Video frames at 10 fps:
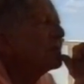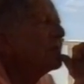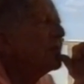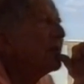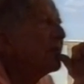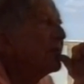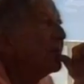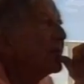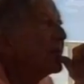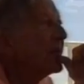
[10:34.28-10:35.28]
apart from
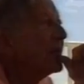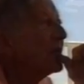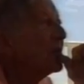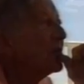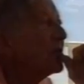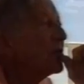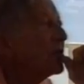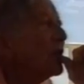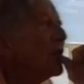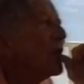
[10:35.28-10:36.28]
potatoes
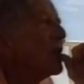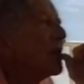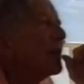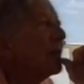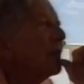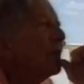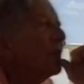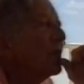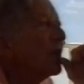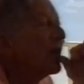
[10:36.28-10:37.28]
and a
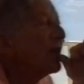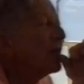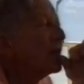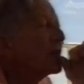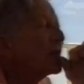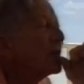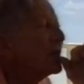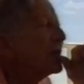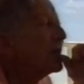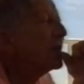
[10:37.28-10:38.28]
few carrots
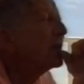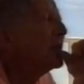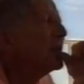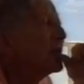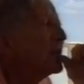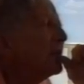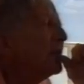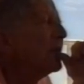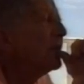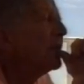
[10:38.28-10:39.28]
since
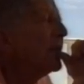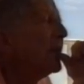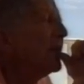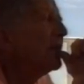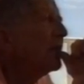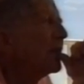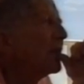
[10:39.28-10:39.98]
1975.